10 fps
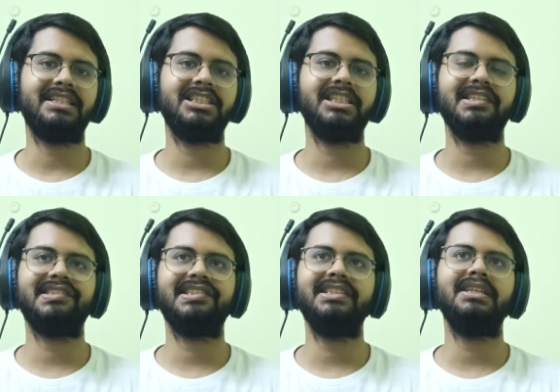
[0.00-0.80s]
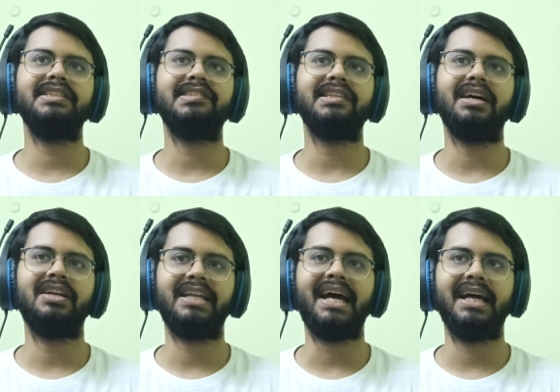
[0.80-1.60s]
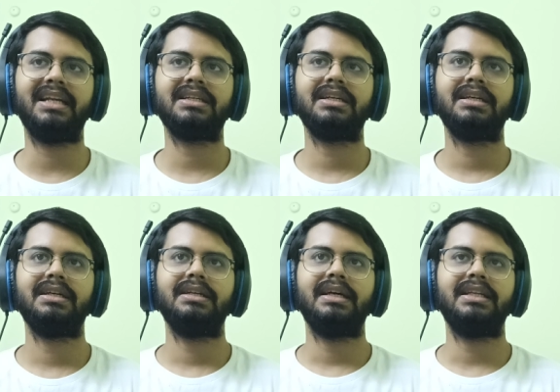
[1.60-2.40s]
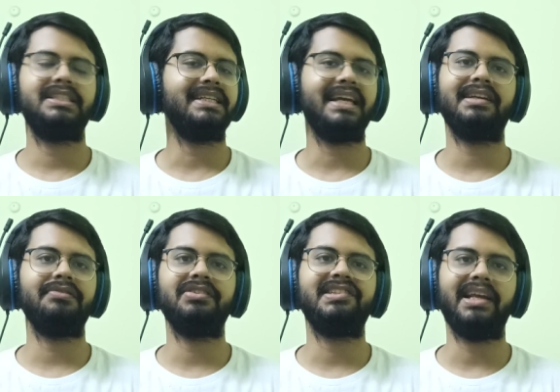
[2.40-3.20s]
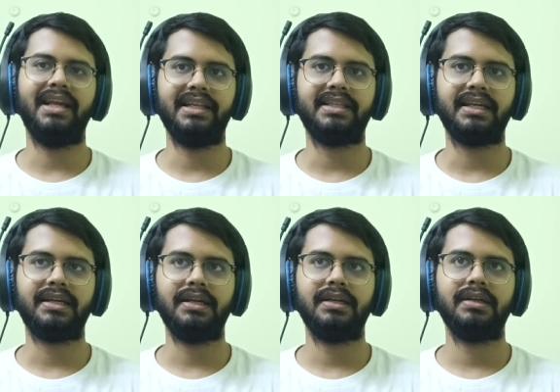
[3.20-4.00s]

Like, she can see her dad and she can't even say anything.